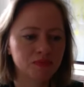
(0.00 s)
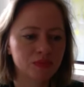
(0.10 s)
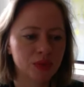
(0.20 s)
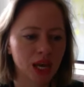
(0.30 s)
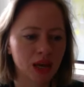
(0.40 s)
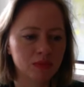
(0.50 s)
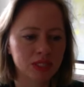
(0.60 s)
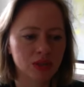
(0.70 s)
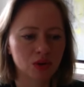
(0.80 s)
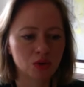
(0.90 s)
Um,
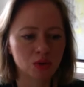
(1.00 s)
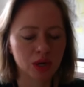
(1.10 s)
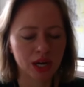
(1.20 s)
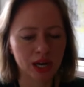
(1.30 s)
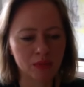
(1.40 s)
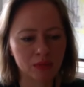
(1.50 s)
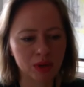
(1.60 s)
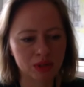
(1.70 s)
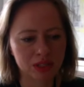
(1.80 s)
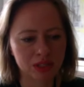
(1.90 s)
so um,
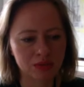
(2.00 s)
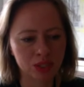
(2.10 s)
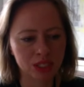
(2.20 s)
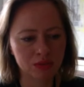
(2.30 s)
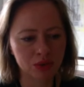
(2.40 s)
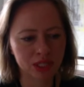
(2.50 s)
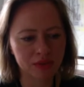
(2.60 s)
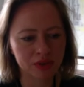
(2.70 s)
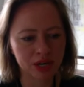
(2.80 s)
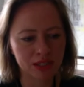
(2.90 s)
we did. We
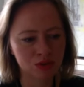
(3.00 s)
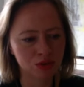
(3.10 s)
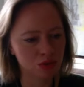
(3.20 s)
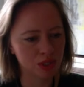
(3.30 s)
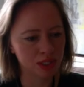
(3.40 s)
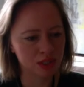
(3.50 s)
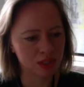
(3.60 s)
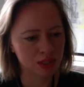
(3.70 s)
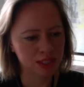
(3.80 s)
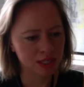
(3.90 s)
never had to do it.
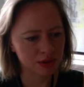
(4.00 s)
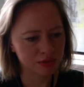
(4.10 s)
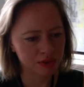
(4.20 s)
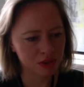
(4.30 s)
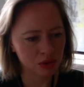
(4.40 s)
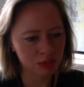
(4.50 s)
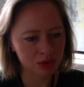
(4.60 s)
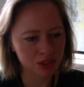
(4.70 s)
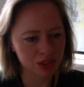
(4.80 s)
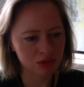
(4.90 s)
Is there a follow-up
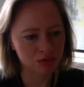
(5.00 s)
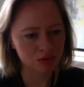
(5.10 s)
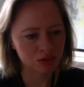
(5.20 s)
question, Ruth?